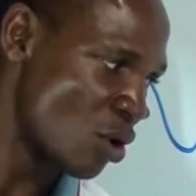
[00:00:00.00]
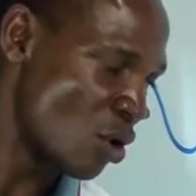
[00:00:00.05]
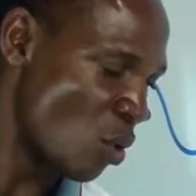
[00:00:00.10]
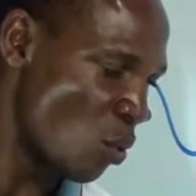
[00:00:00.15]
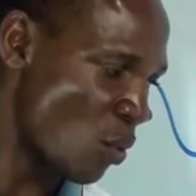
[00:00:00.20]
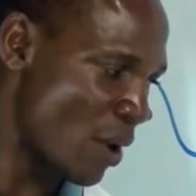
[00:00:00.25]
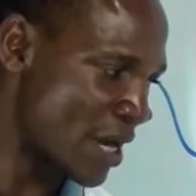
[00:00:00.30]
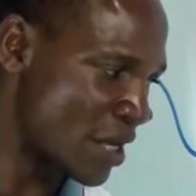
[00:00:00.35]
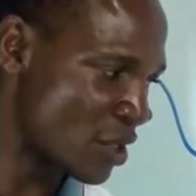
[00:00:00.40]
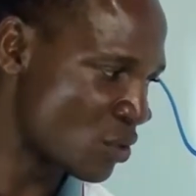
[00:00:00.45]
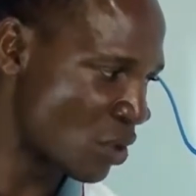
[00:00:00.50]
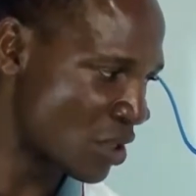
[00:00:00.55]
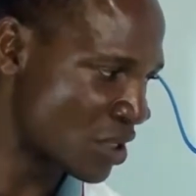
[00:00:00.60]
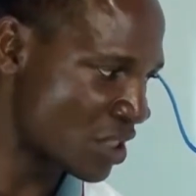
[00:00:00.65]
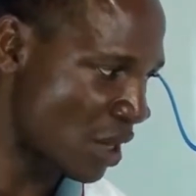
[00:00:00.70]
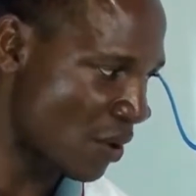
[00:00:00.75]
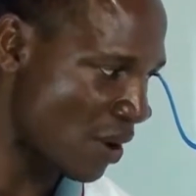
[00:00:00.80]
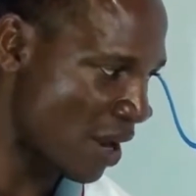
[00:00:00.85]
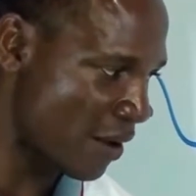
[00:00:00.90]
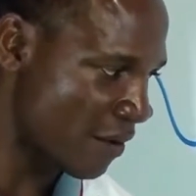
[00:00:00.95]
where this one is
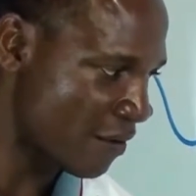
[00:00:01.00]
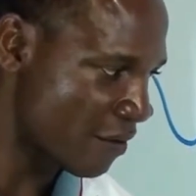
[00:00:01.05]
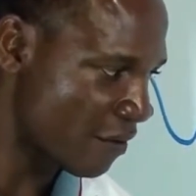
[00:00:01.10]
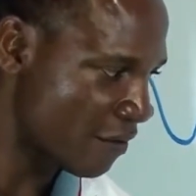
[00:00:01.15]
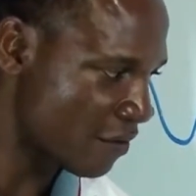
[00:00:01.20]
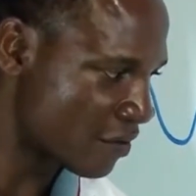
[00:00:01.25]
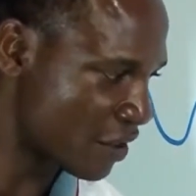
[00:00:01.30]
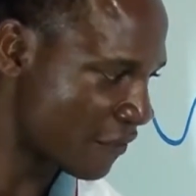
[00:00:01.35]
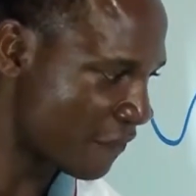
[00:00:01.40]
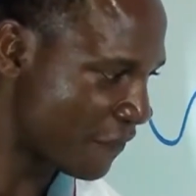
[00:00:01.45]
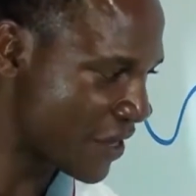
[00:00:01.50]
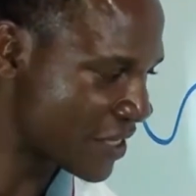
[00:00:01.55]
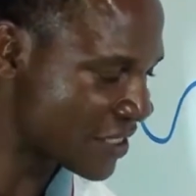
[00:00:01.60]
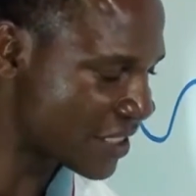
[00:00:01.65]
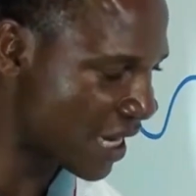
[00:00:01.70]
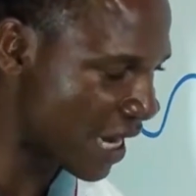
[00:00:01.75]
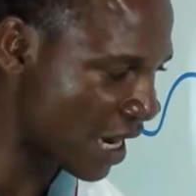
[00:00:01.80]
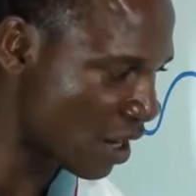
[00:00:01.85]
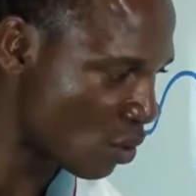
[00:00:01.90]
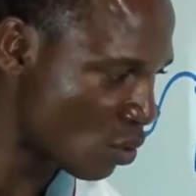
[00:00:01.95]
the phase
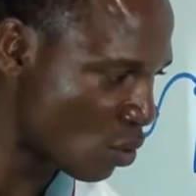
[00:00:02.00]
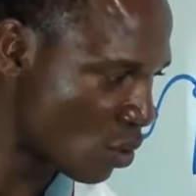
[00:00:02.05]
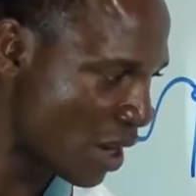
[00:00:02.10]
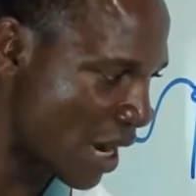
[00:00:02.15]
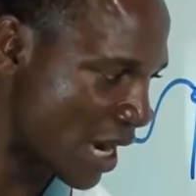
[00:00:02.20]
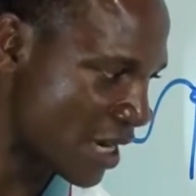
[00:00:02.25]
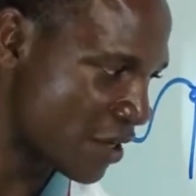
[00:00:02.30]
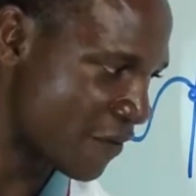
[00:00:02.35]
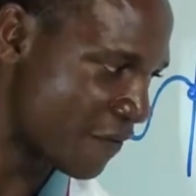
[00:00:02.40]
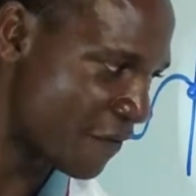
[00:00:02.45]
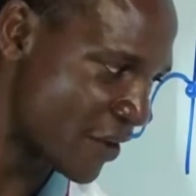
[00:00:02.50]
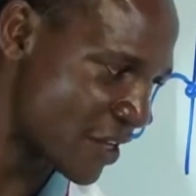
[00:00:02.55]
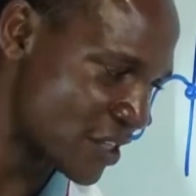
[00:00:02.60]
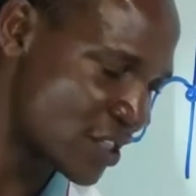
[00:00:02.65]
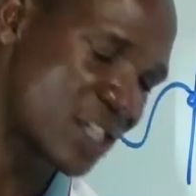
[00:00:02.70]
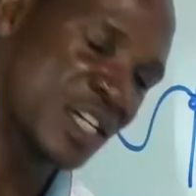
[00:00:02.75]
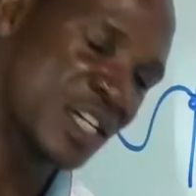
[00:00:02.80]
angle and the phase